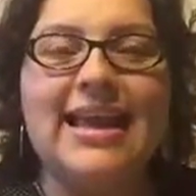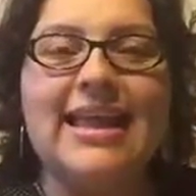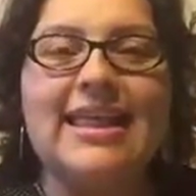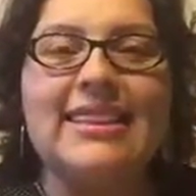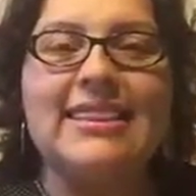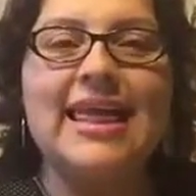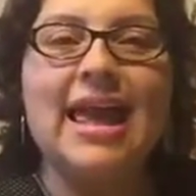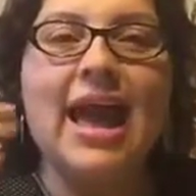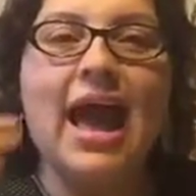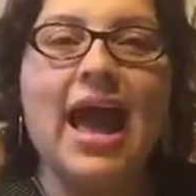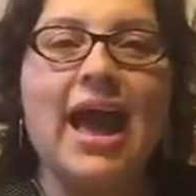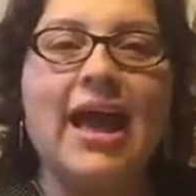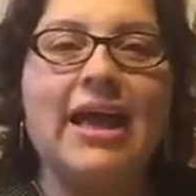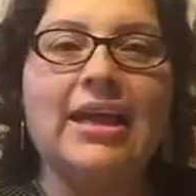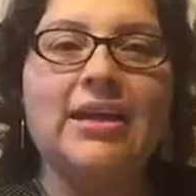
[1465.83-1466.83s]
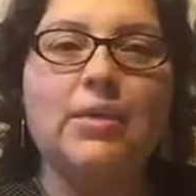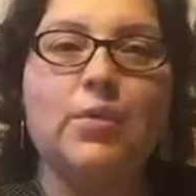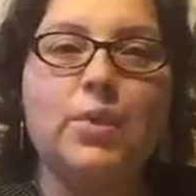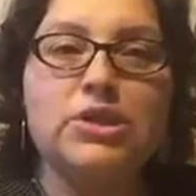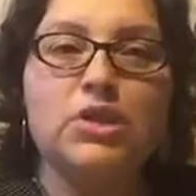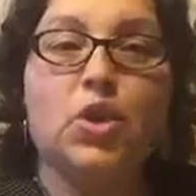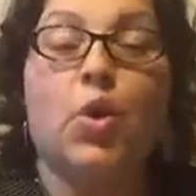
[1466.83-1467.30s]
they hide
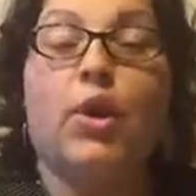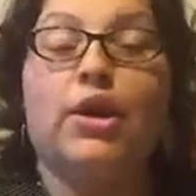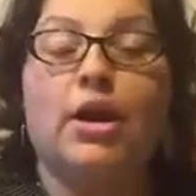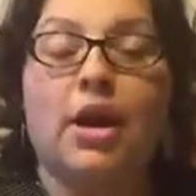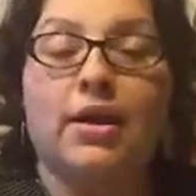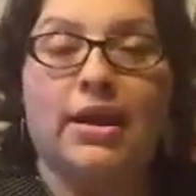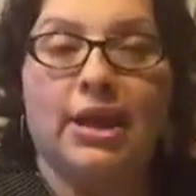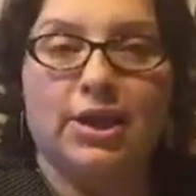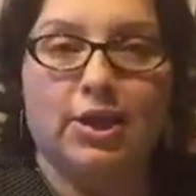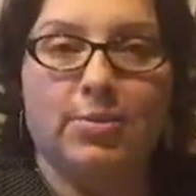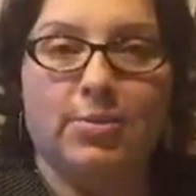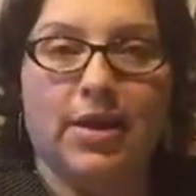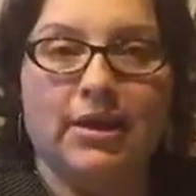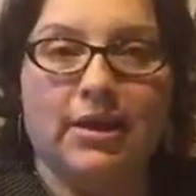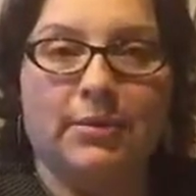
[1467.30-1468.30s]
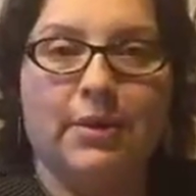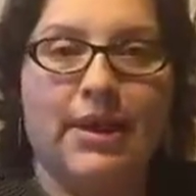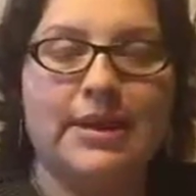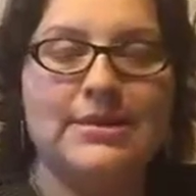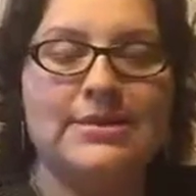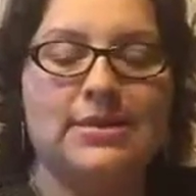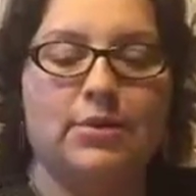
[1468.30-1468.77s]
what's going on in your body,
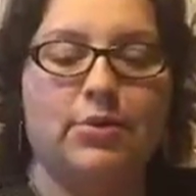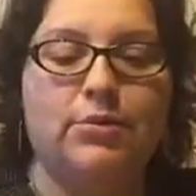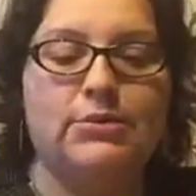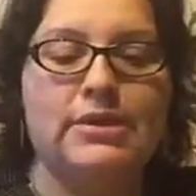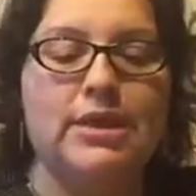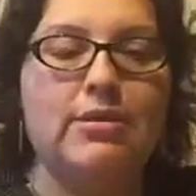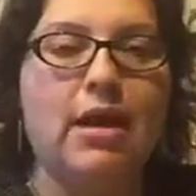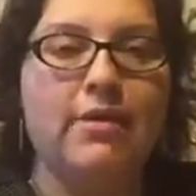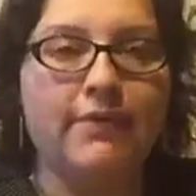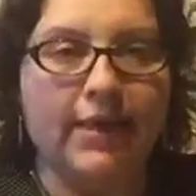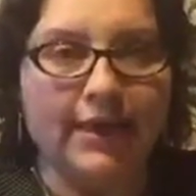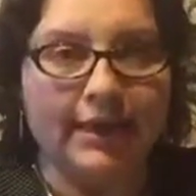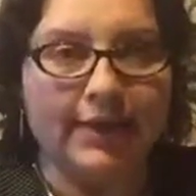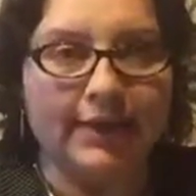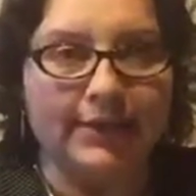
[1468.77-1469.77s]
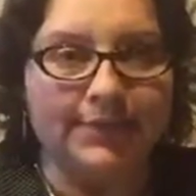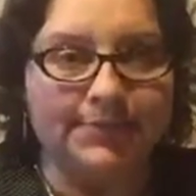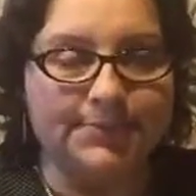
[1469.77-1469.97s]
right? So say you have a headache.